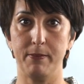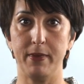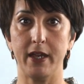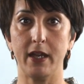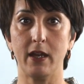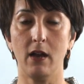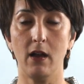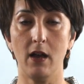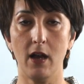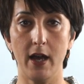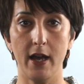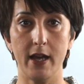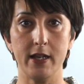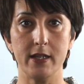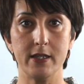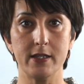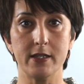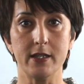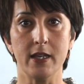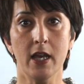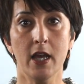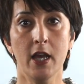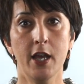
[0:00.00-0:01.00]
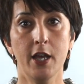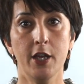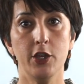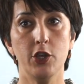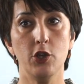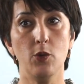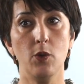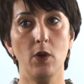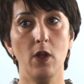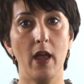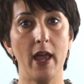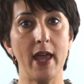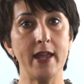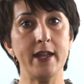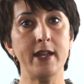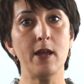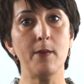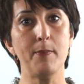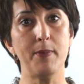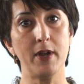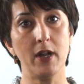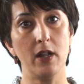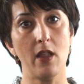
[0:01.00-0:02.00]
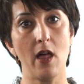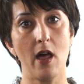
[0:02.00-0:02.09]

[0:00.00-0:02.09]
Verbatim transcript: because you will end up in a